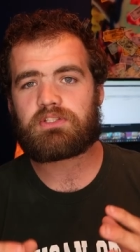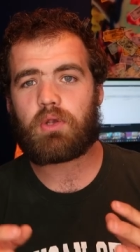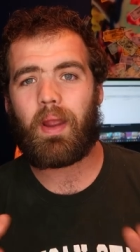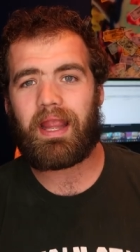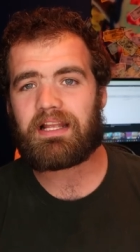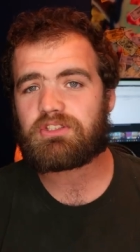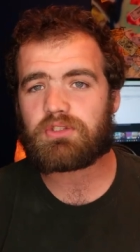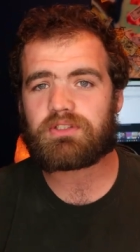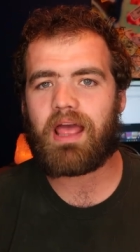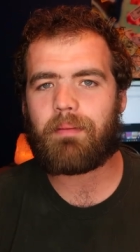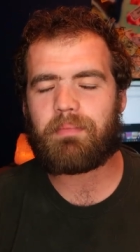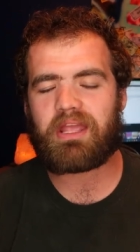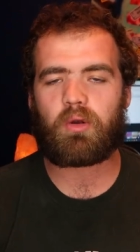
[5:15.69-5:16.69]
So answering
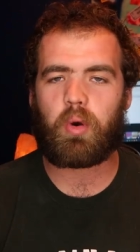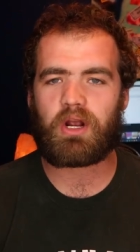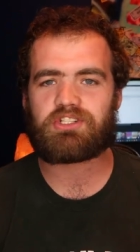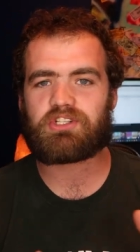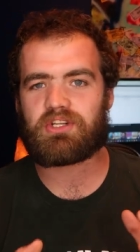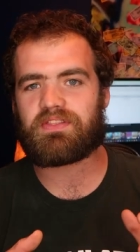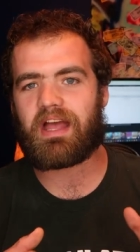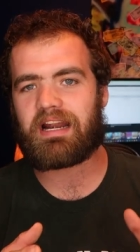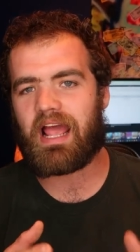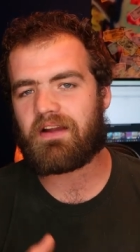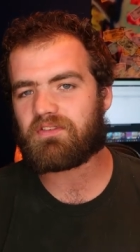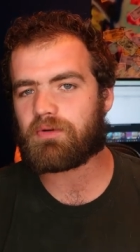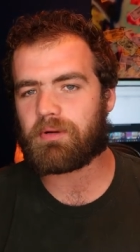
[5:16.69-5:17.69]
that main question that
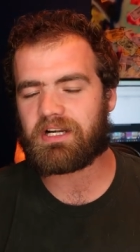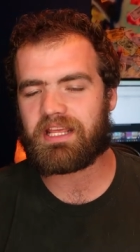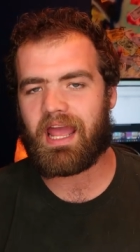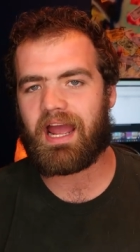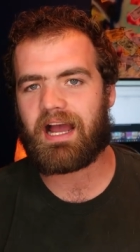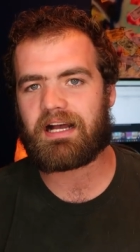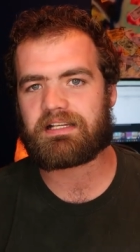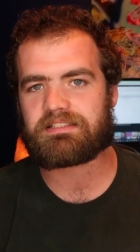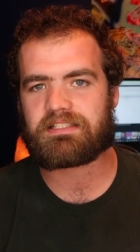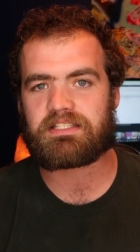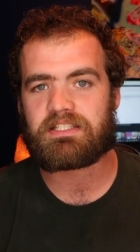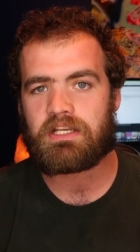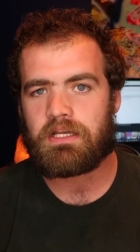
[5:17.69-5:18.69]
everybody has
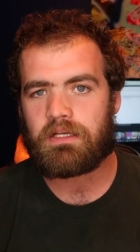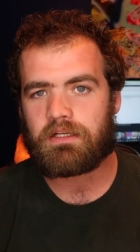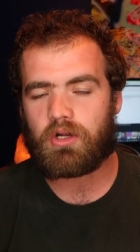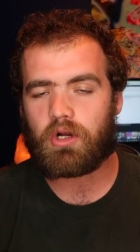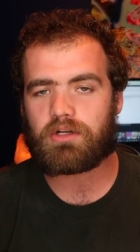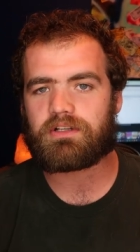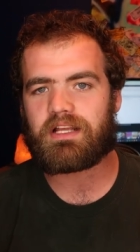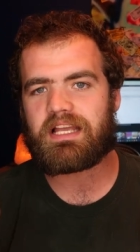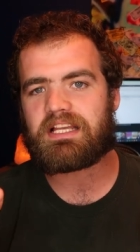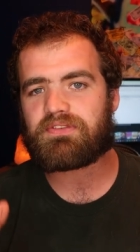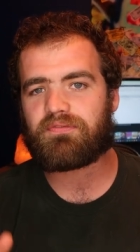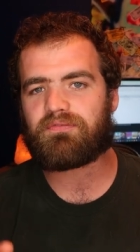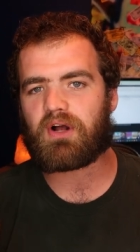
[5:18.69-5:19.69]
is Carter,
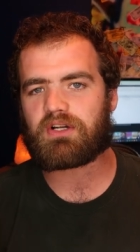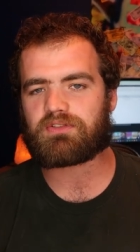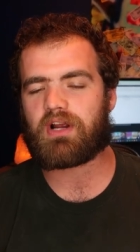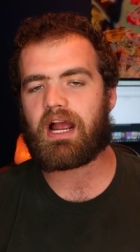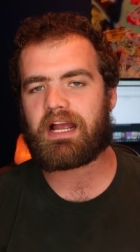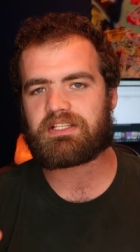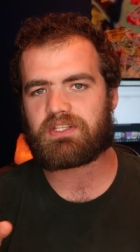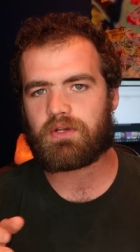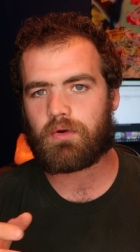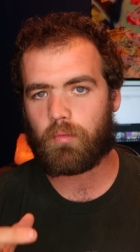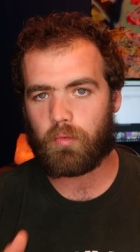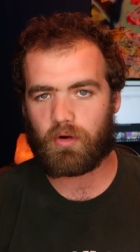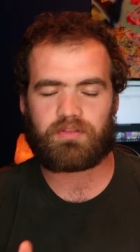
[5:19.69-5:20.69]
is Fundrise
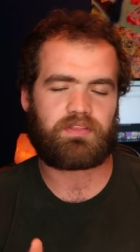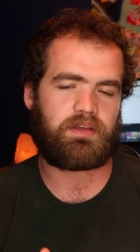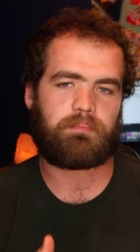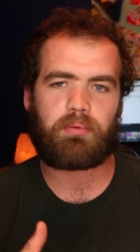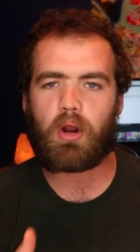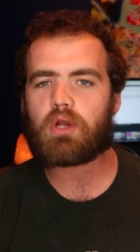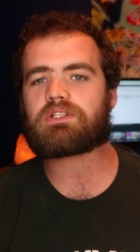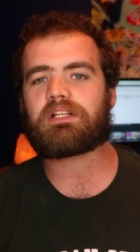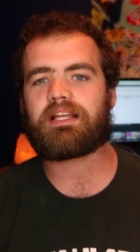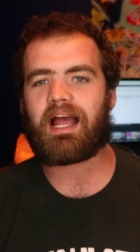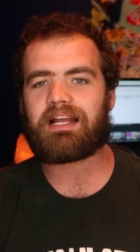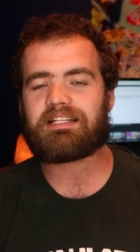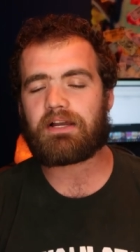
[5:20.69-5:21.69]
worth it?
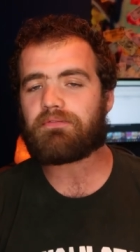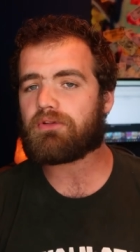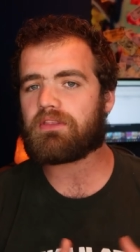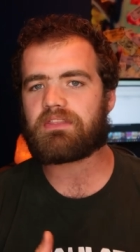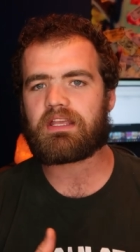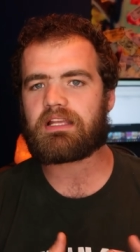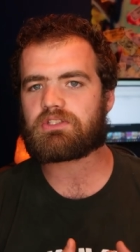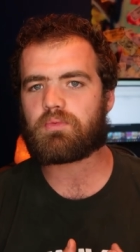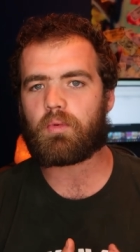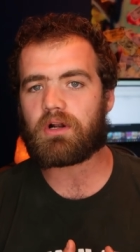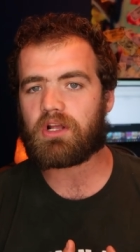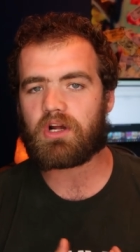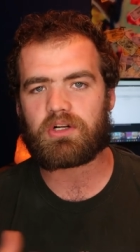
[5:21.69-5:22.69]
Personally, I definitely think it's
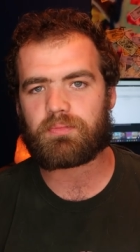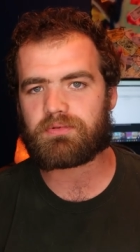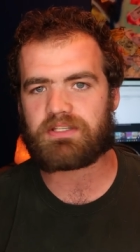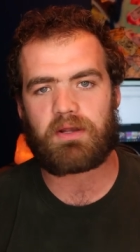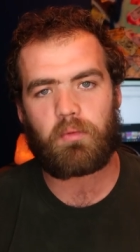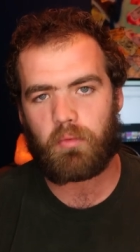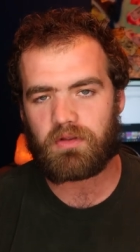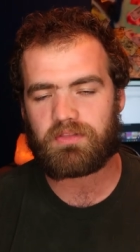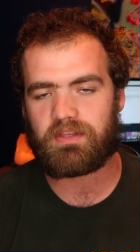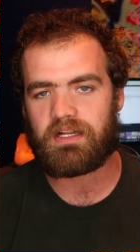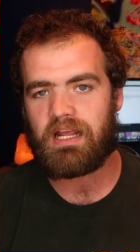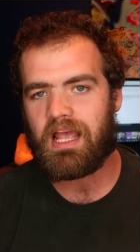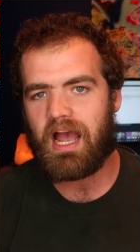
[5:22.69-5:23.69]
100% worth
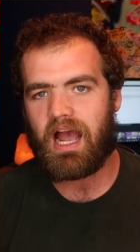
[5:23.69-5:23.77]
it.